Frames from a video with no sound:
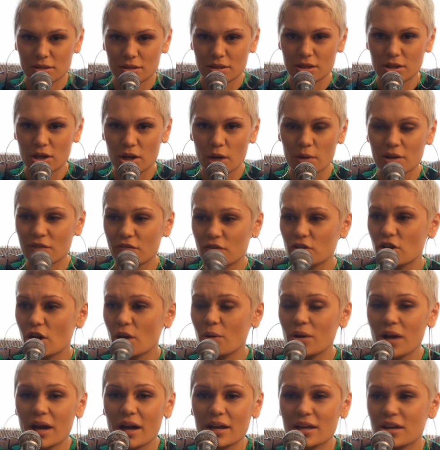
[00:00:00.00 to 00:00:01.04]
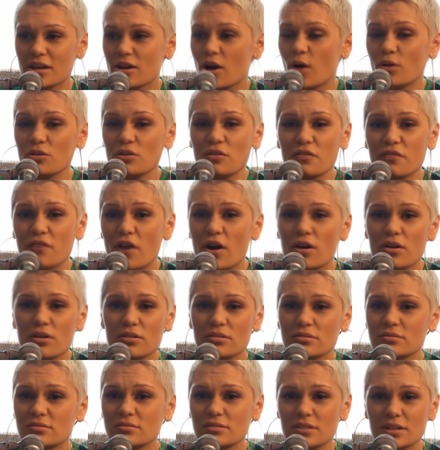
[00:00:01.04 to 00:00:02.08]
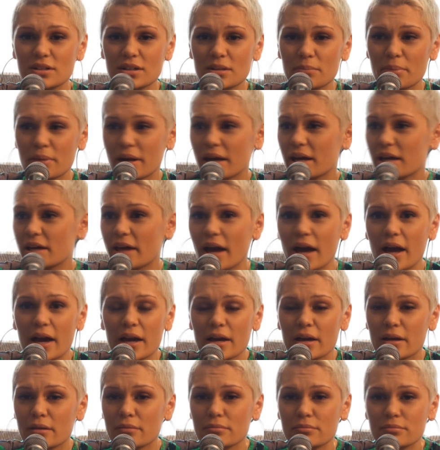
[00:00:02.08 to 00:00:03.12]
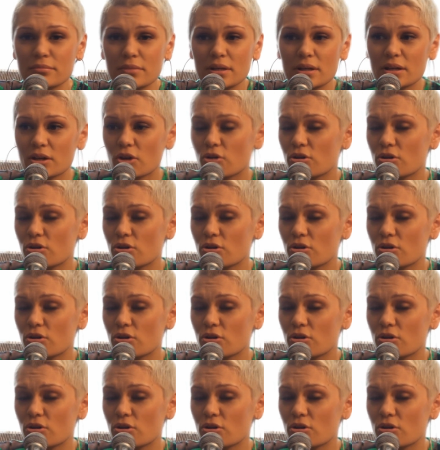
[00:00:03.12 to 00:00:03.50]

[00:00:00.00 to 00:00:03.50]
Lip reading: You know, and if you don't like it, go on your phone, play a game.